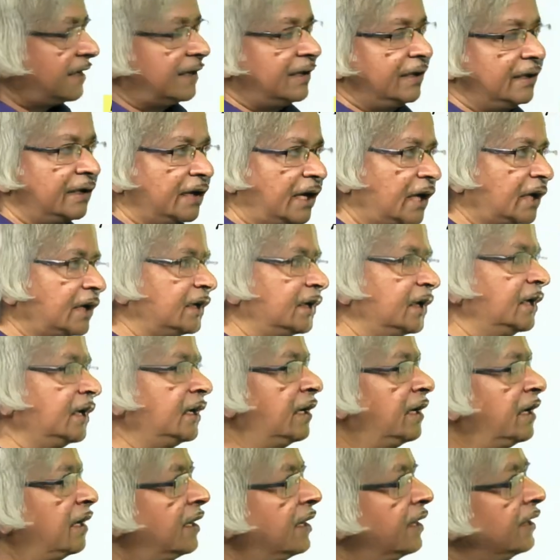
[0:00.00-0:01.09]
conductor,
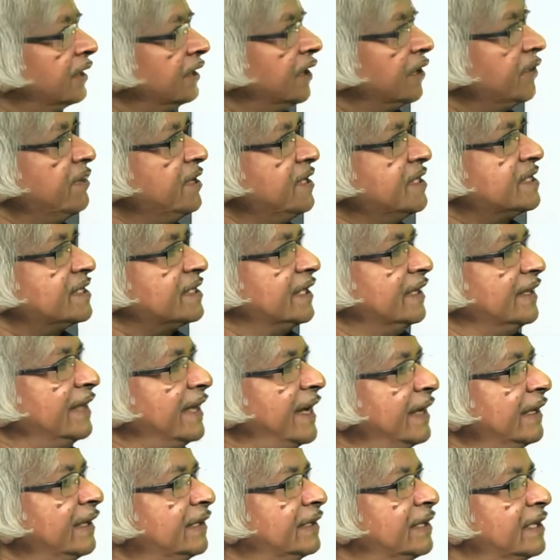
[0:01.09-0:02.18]
that means the
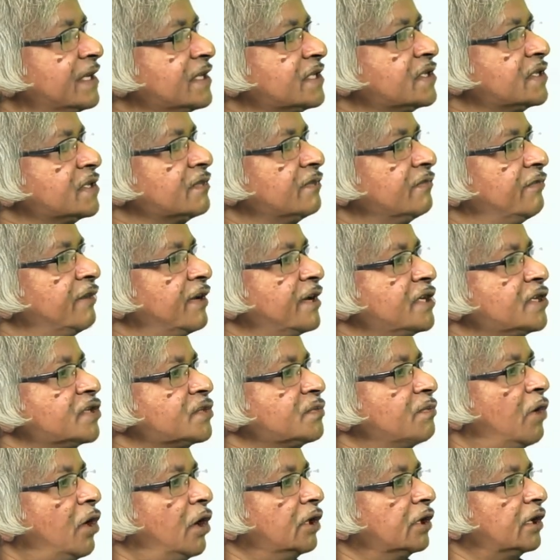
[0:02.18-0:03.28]
length is very
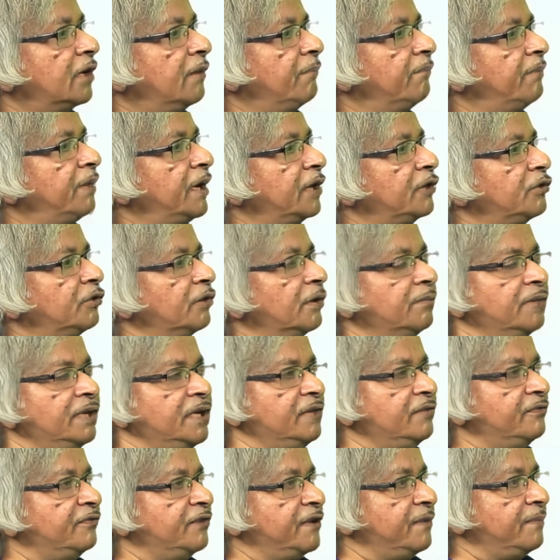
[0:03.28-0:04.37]
small compared to a
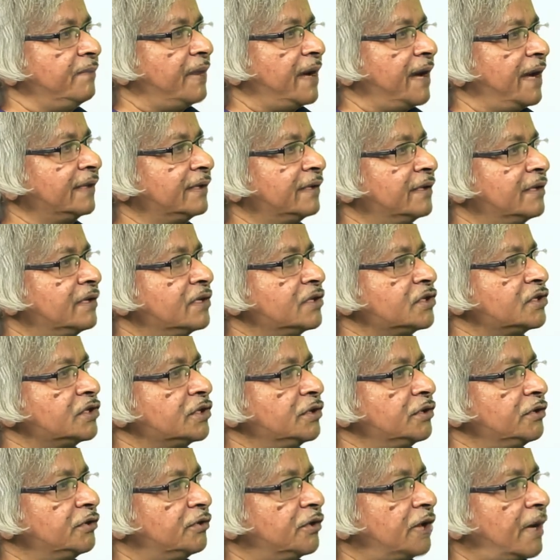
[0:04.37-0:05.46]
mean free path, so
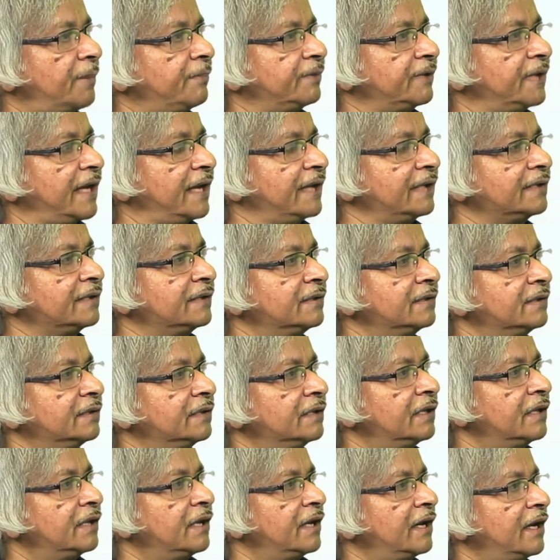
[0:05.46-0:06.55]
you drop that.
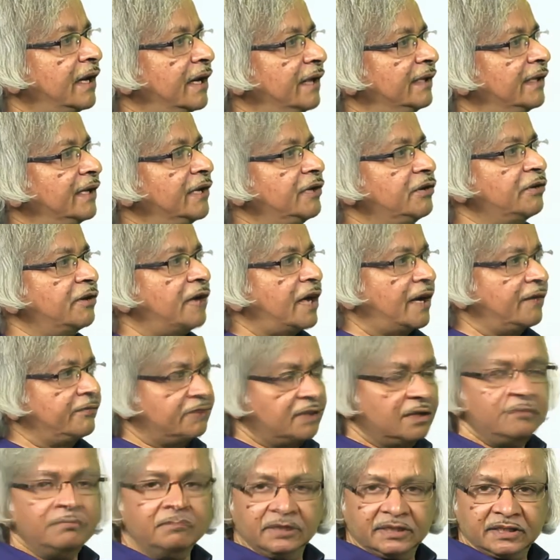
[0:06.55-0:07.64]
And then you have
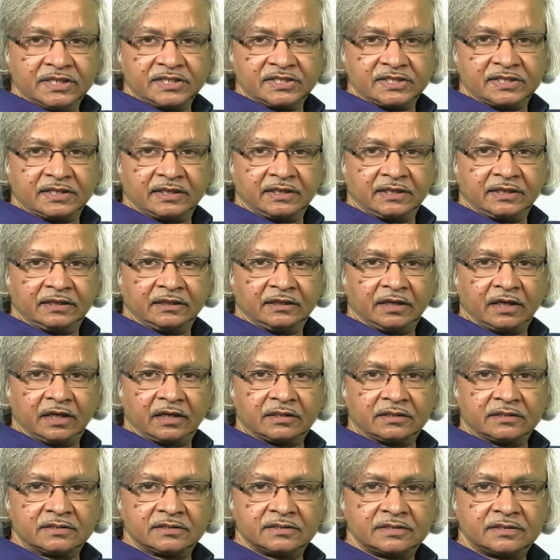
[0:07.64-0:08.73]
the ballistic
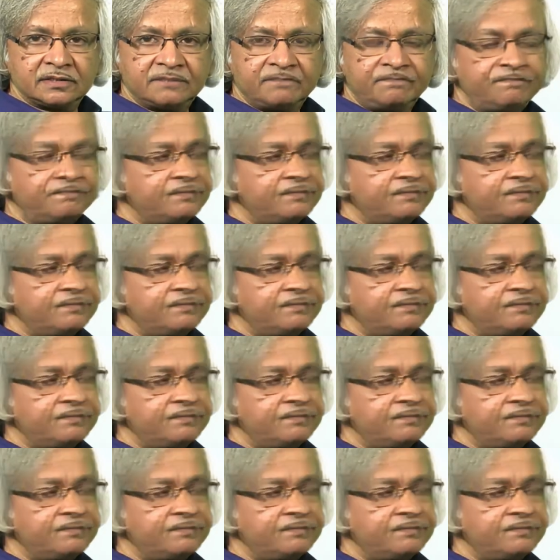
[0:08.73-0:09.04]
conductance.